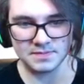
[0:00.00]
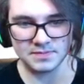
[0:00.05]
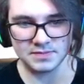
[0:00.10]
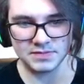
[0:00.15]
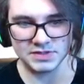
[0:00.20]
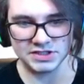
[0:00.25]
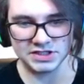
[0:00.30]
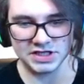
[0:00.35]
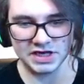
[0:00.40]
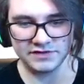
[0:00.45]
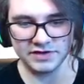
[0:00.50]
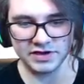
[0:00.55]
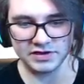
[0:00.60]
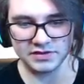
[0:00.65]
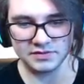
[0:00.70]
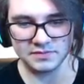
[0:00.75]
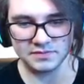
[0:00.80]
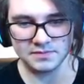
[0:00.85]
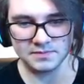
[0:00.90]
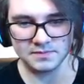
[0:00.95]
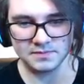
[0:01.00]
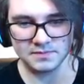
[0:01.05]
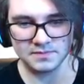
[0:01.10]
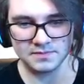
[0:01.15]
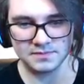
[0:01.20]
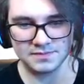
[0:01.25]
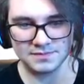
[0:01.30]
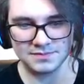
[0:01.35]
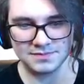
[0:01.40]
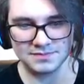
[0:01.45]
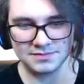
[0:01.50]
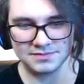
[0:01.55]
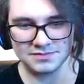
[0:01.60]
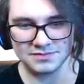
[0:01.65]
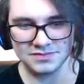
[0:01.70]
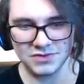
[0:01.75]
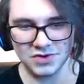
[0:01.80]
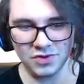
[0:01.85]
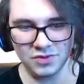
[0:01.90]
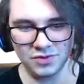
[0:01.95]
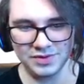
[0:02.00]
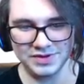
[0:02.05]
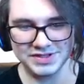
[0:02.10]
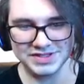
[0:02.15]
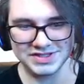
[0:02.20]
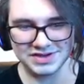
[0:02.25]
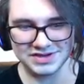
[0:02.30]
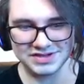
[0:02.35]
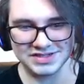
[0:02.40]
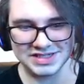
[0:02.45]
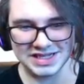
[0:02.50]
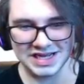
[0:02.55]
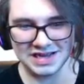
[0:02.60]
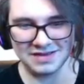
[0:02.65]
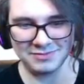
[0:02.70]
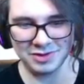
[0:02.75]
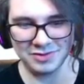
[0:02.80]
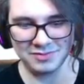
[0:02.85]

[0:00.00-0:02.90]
Saving. Always on time. Always on time, well, you